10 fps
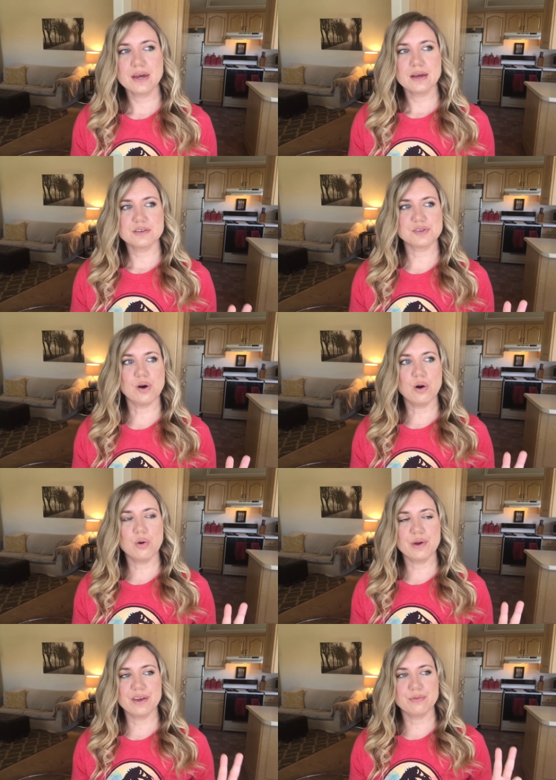
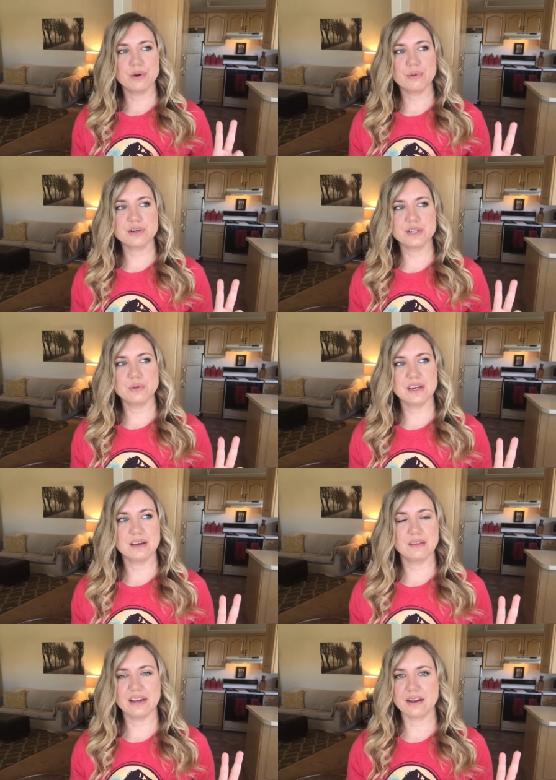So if we were
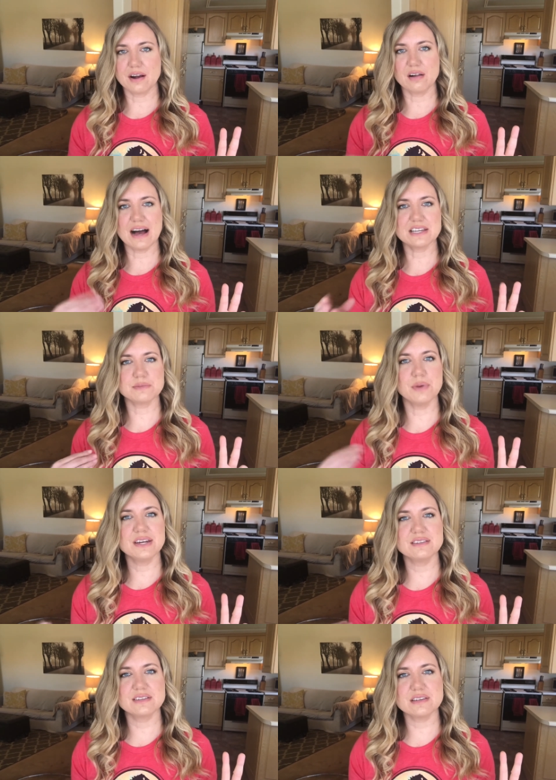doing like a class
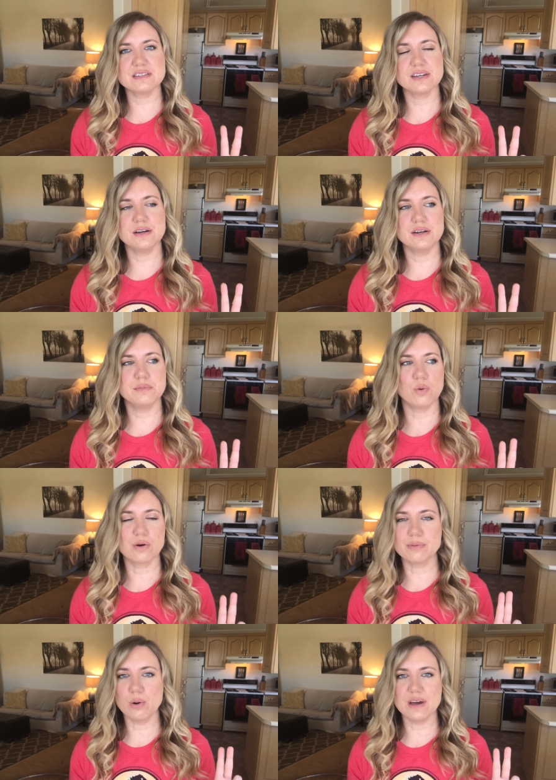money system
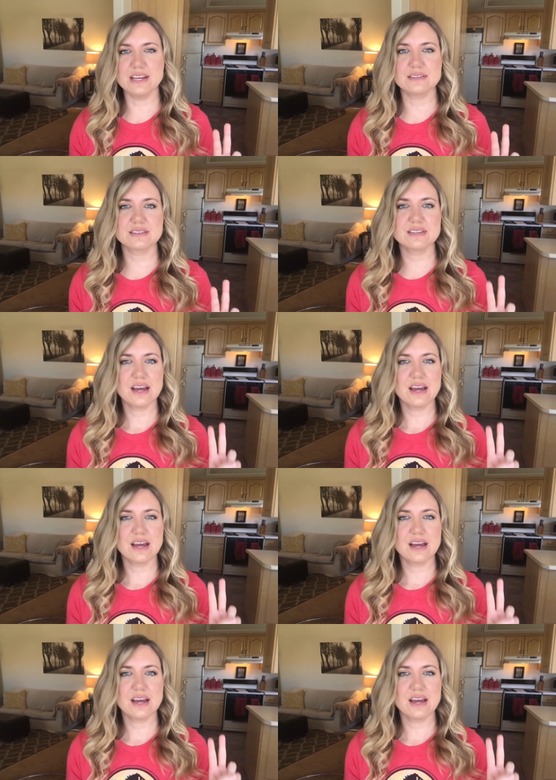or points,